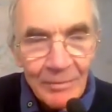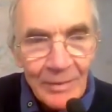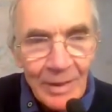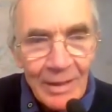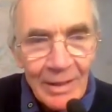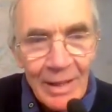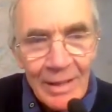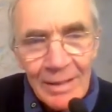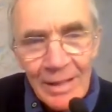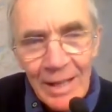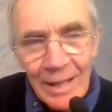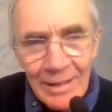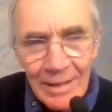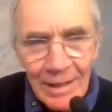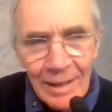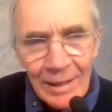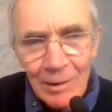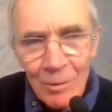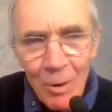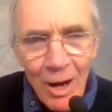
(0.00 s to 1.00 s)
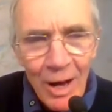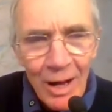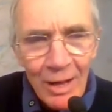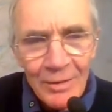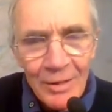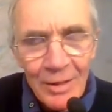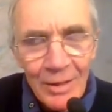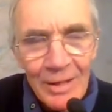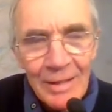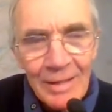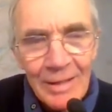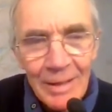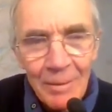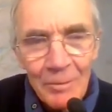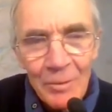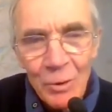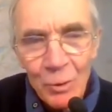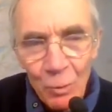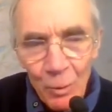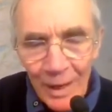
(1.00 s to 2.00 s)
And that takes a little while. So there's
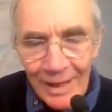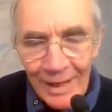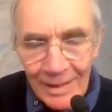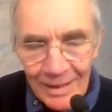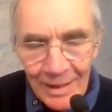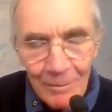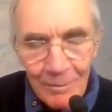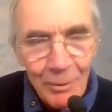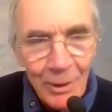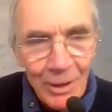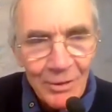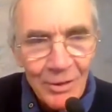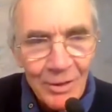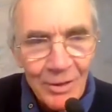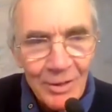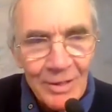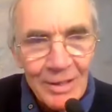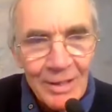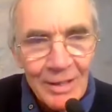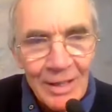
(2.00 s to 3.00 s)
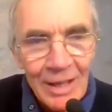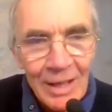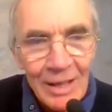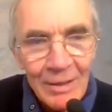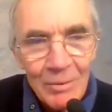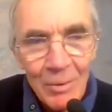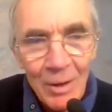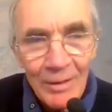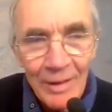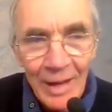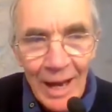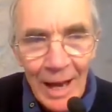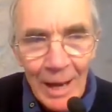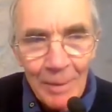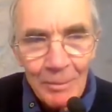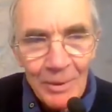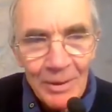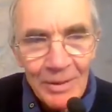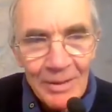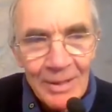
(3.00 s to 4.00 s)
some swings in pressures while that
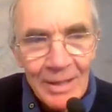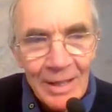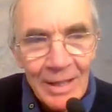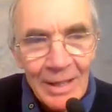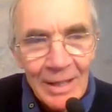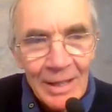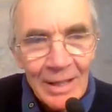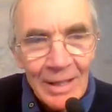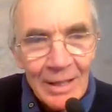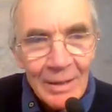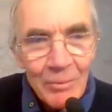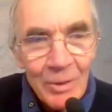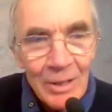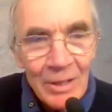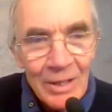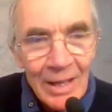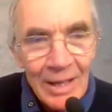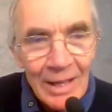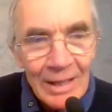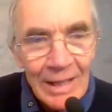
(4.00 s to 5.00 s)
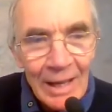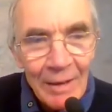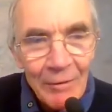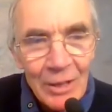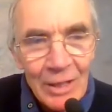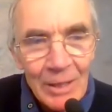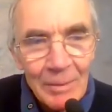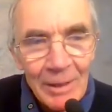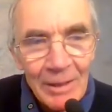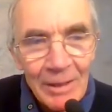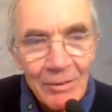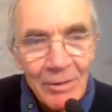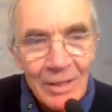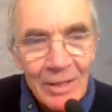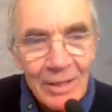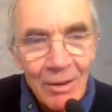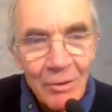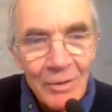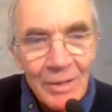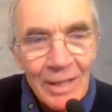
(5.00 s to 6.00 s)
happens, which inevitably
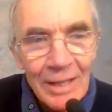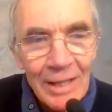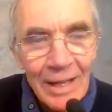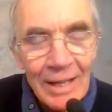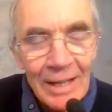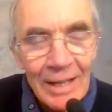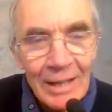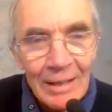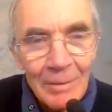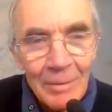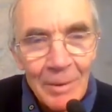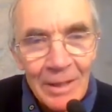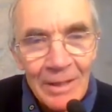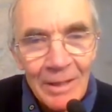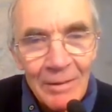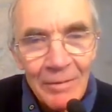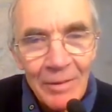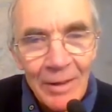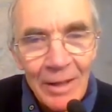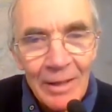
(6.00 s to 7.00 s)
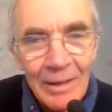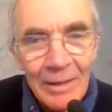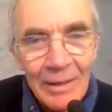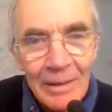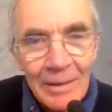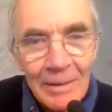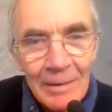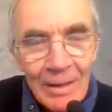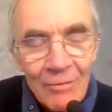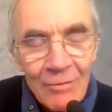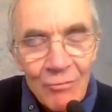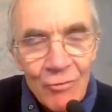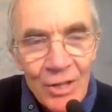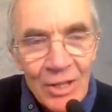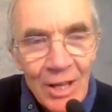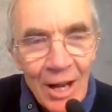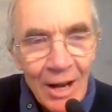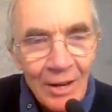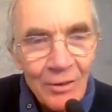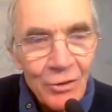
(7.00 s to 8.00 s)
results in a little bit of a
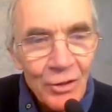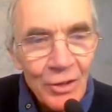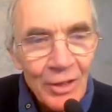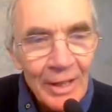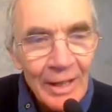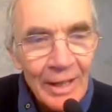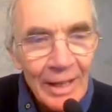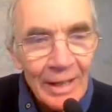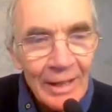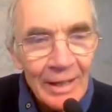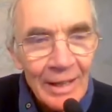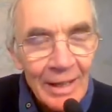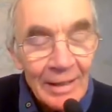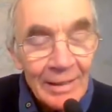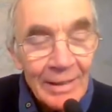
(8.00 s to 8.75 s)
reduction here.